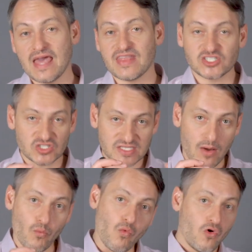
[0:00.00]
and that just
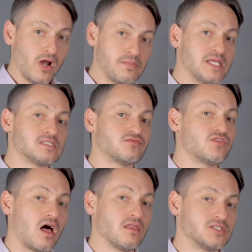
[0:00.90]
that one piece of
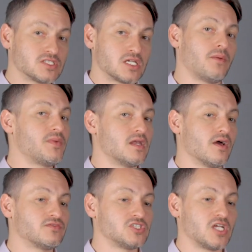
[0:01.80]
knowledge is going to be
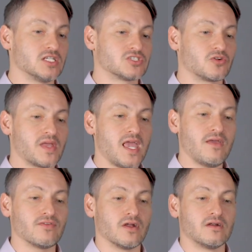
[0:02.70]
enough to change their
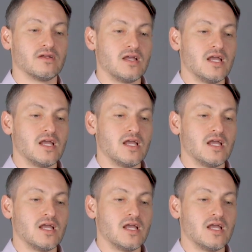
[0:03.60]
behavior.